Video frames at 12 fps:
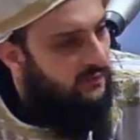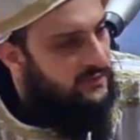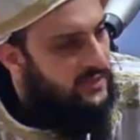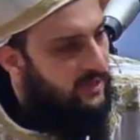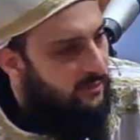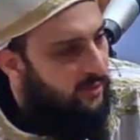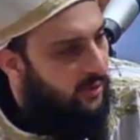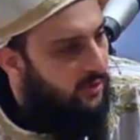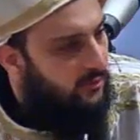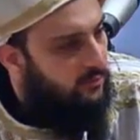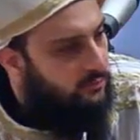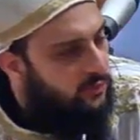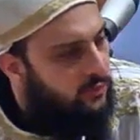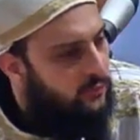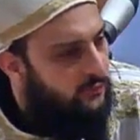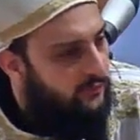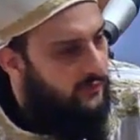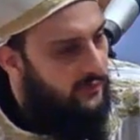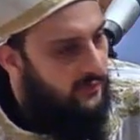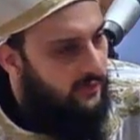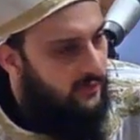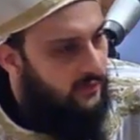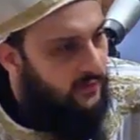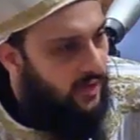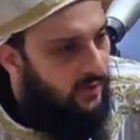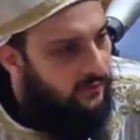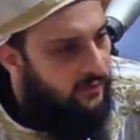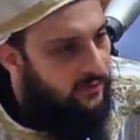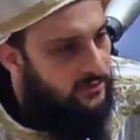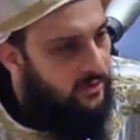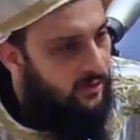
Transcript: of St. Paul moved the governor's